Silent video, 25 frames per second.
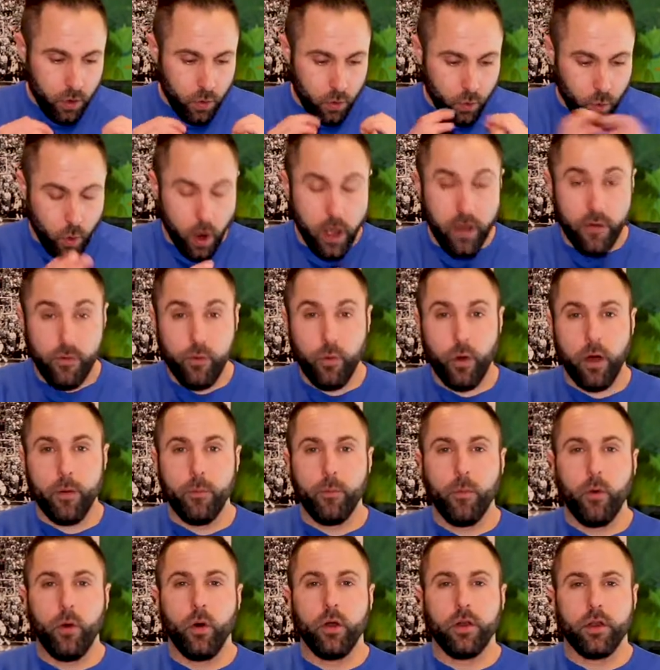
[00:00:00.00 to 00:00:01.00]
What if
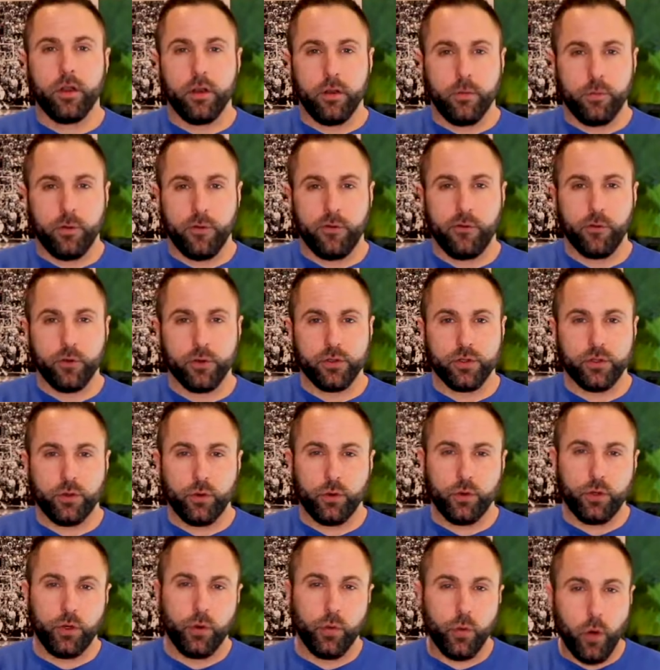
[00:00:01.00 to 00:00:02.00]
one morning before
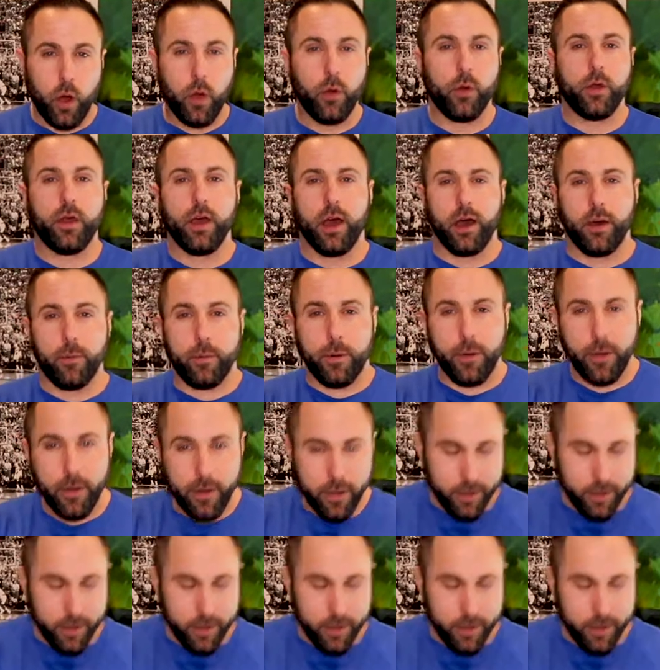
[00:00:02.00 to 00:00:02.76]
school you woke up,